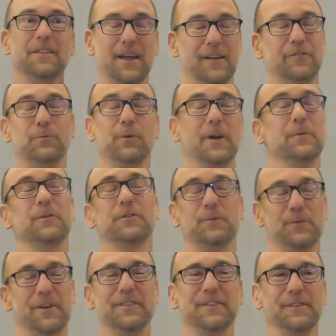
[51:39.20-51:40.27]
that's what it was
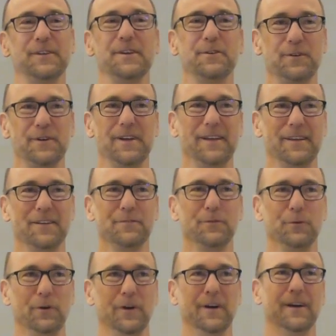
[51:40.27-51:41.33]
originally created
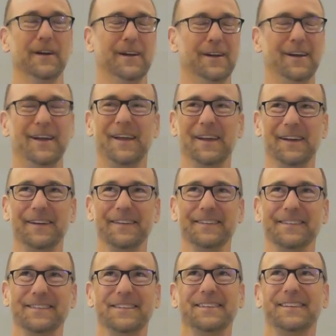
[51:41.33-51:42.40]
for.
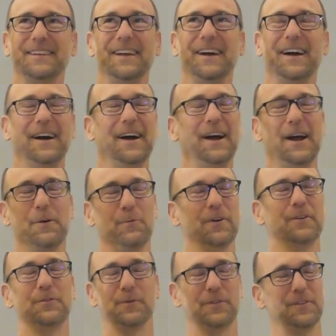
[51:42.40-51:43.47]
And uh, I
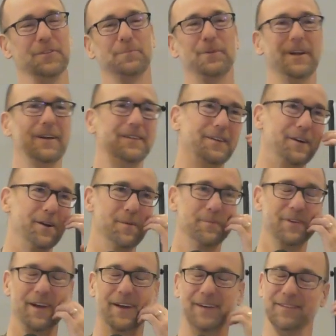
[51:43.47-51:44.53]
worked with this
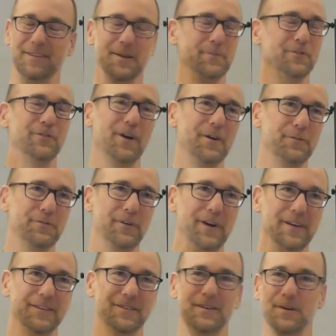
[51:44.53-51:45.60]
planetarium tech. His name's John
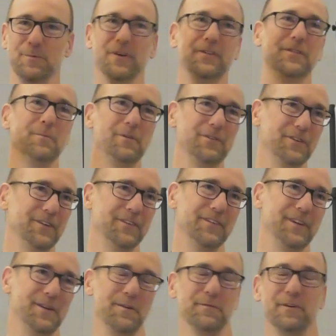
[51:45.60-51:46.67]
French. He works at Michigan
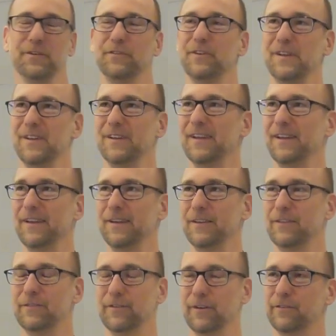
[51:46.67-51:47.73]
State University, and
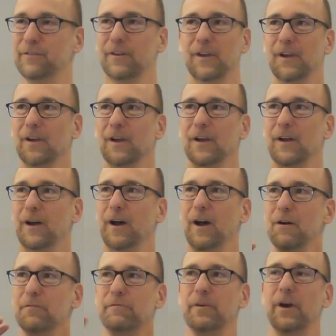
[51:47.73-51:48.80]
he's just
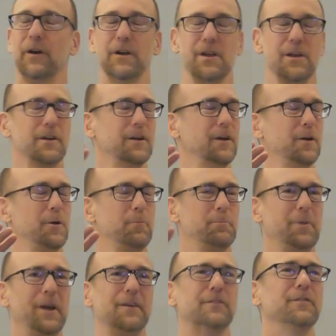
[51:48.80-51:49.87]
a very
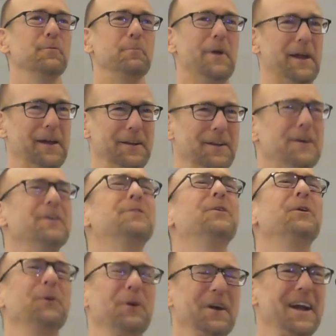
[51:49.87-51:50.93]
patient man
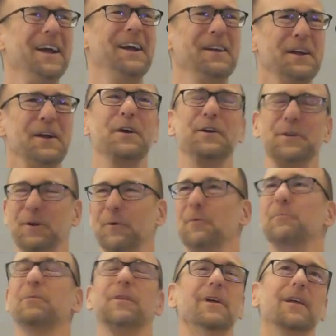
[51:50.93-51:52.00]
for you
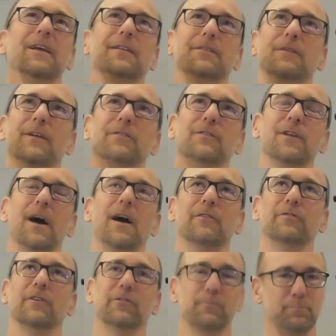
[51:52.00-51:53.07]
know it's
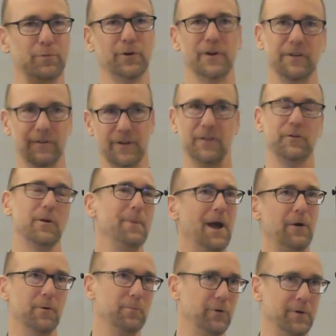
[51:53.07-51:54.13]
not just putting together a
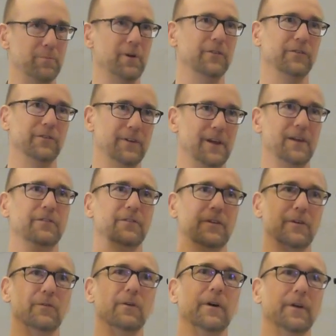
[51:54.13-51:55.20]
powerpoint
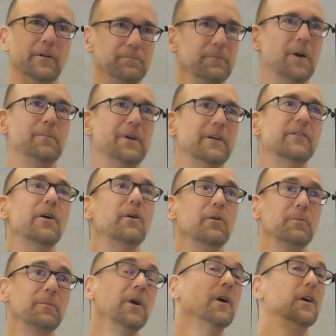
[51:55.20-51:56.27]
presentation to go on a, a big
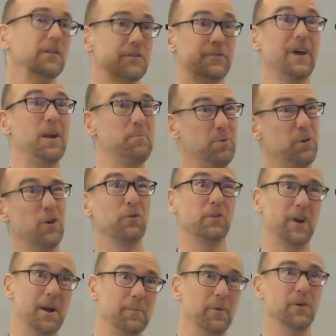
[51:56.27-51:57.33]
dome you've got to
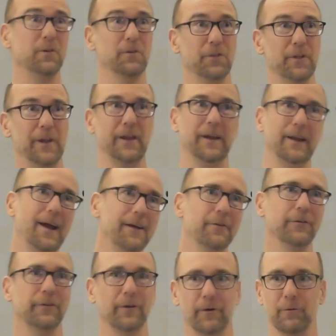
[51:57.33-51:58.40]
program the whole thing and i
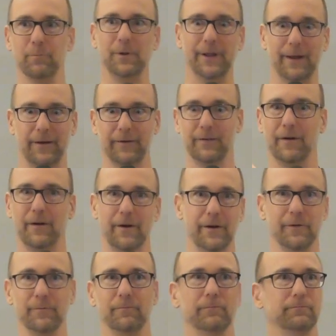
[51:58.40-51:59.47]
don't know
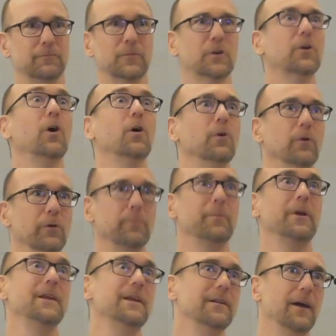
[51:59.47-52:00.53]
planetarium code
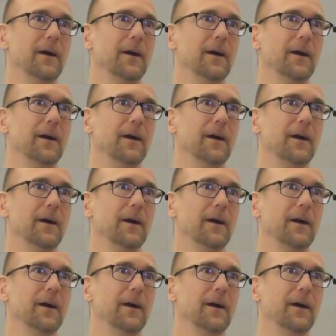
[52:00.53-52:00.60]
but he